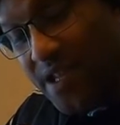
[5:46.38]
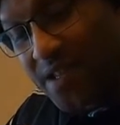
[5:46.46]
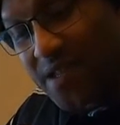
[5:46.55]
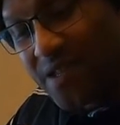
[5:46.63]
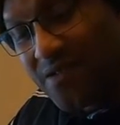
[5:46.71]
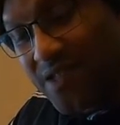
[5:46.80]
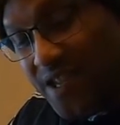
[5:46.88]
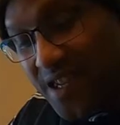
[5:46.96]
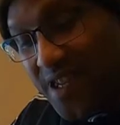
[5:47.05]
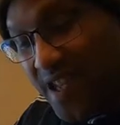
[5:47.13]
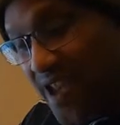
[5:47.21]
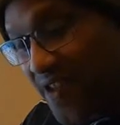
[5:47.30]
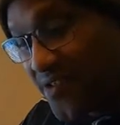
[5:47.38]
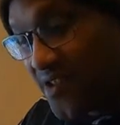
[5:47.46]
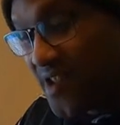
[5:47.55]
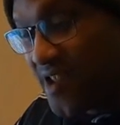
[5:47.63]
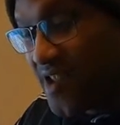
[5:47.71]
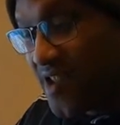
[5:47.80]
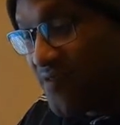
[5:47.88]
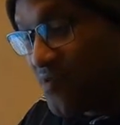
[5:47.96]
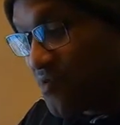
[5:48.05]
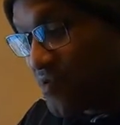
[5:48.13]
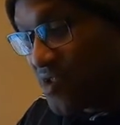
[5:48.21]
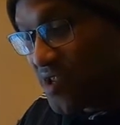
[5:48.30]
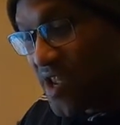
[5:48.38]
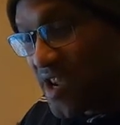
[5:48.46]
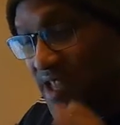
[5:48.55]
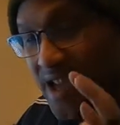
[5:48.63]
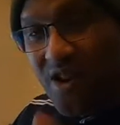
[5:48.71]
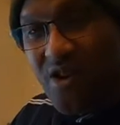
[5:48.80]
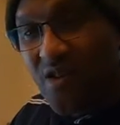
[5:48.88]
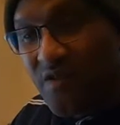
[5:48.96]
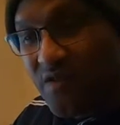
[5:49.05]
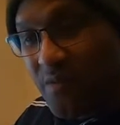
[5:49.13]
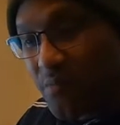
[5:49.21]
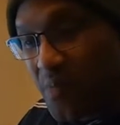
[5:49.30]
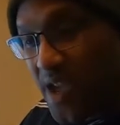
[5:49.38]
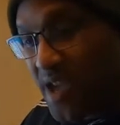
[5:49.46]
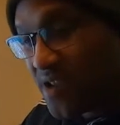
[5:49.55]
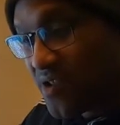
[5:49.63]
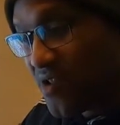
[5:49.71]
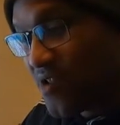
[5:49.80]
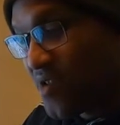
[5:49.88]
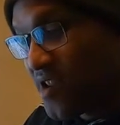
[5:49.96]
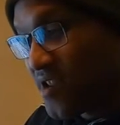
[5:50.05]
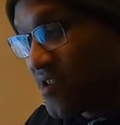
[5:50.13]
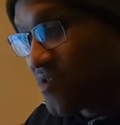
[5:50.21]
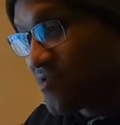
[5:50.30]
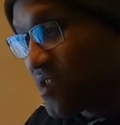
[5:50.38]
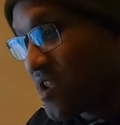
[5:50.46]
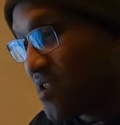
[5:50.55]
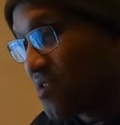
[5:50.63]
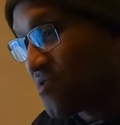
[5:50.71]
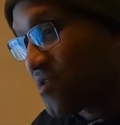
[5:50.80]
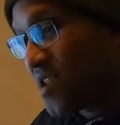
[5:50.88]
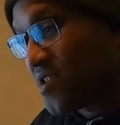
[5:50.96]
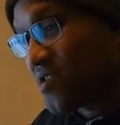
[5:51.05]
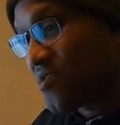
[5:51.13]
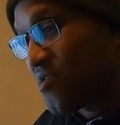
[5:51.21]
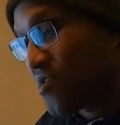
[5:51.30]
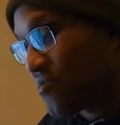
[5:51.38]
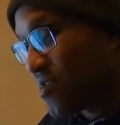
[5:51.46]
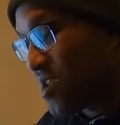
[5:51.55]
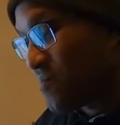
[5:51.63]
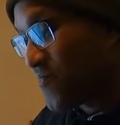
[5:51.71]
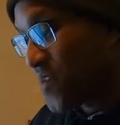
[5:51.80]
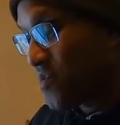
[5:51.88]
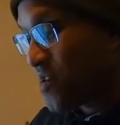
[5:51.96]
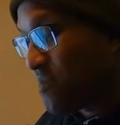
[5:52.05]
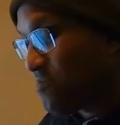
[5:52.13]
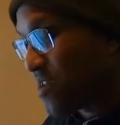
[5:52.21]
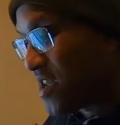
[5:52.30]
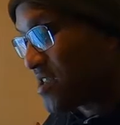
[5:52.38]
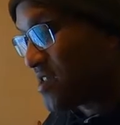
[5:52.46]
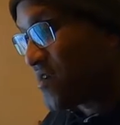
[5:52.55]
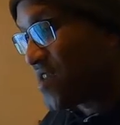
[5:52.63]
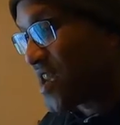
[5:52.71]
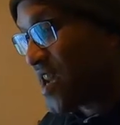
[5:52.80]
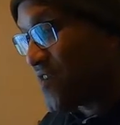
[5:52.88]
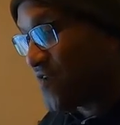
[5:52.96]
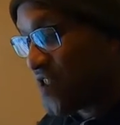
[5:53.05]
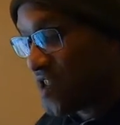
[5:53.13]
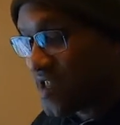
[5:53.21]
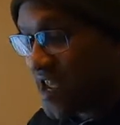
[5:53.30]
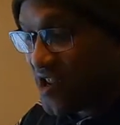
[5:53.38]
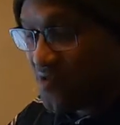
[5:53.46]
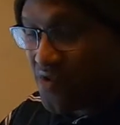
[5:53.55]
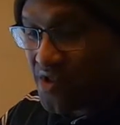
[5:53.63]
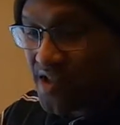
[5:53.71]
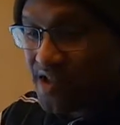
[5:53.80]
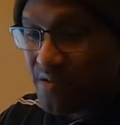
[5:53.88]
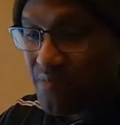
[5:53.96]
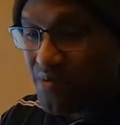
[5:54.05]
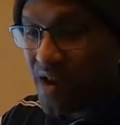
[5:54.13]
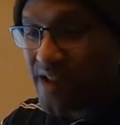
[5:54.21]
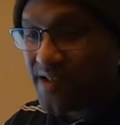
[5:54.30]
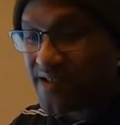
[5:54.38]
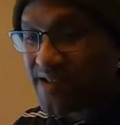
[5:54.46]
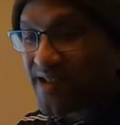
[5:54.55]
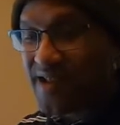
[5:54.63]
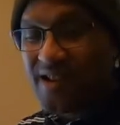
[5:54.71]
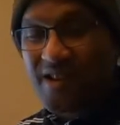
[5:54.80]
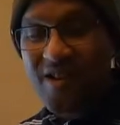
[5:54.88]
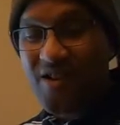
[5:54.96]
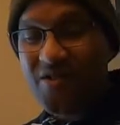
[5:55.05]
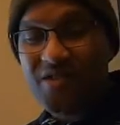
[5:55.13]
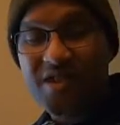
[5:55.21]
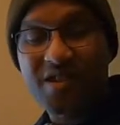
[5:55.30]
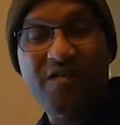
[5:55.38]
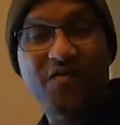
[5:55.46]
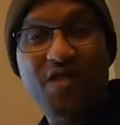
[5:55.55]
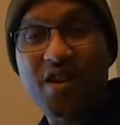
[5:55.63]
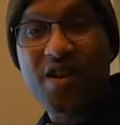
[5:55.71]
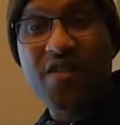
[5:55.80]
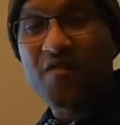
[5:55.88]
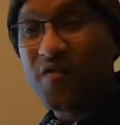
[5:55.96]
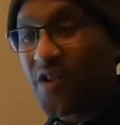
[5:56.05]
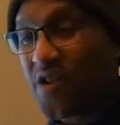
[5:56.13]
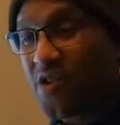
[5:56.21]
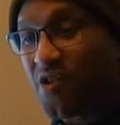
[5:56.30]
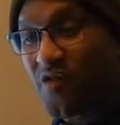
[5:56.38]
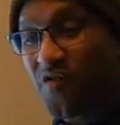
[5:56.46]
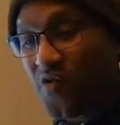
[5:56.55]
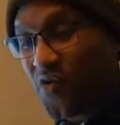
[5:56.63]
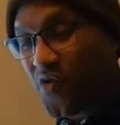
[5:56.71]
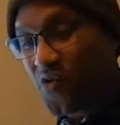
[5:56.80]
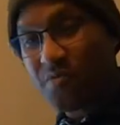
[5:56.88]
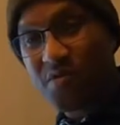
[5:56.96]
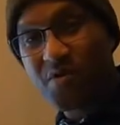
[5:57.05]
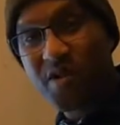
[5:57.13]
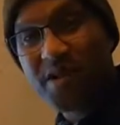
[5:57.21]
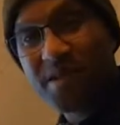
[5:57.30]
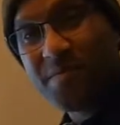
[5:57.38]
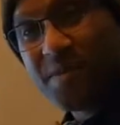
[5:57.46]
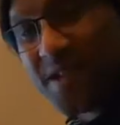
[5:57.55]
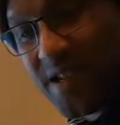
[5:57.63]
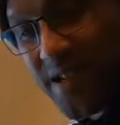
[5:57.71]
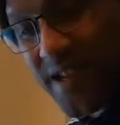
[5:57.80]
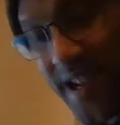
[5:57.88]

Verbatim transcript: I'll give you some discounts if you want to check out all from Petco. Great, great store, great, great place. If you got a fish tank, you want to get some products. All this is very, very affordable. Let me give